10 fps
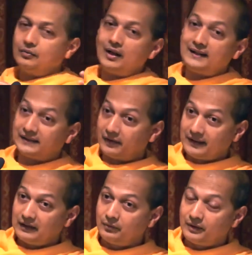One is the
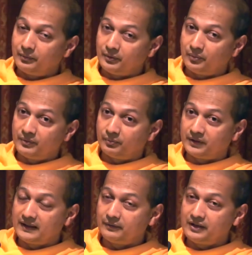real we, we
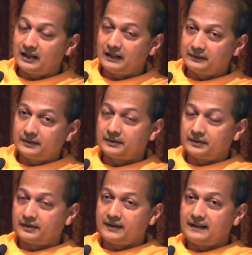think we are, the,
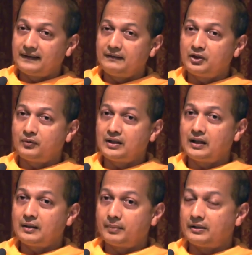the real thing which we
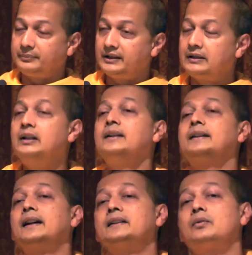are, Brahman.
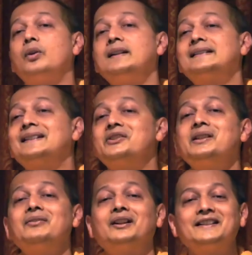The other one is the
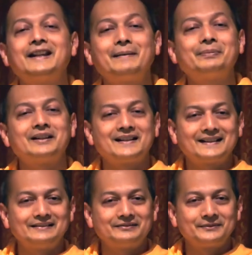jiva, the apparent
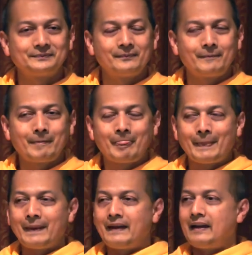self.
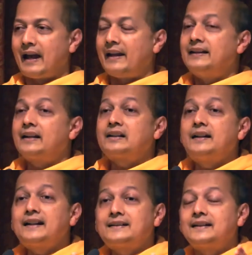And they are
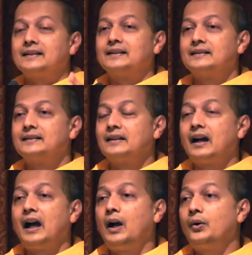connected.
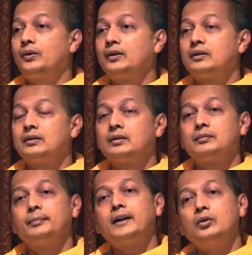How?
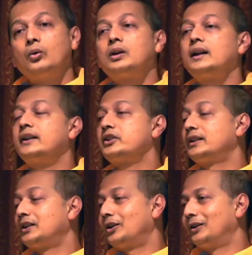By no
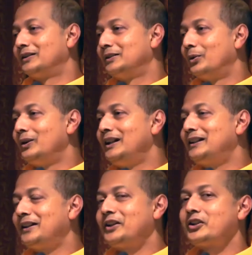connection at all. The only
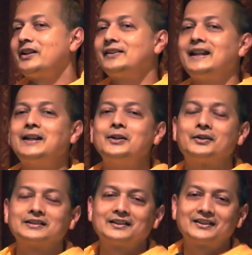connection is
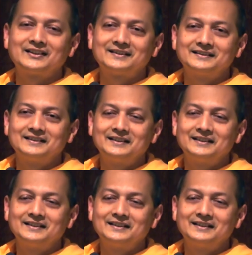ignorance.